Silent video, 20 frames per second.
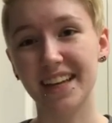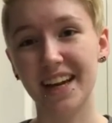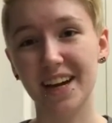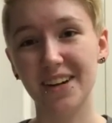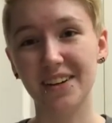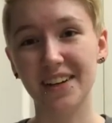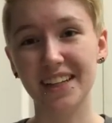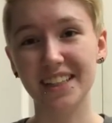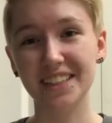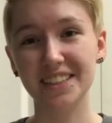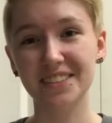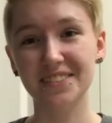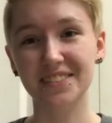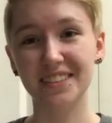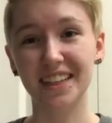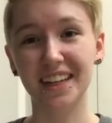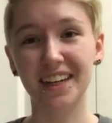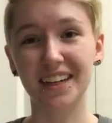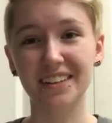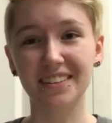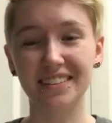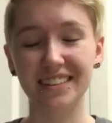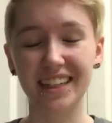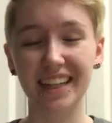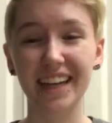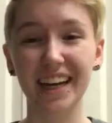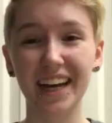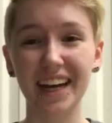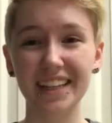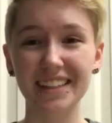how I live now.
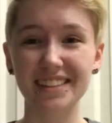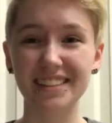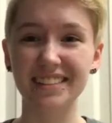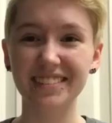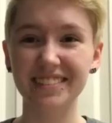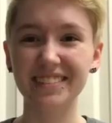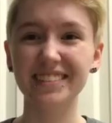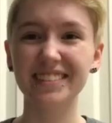Cats!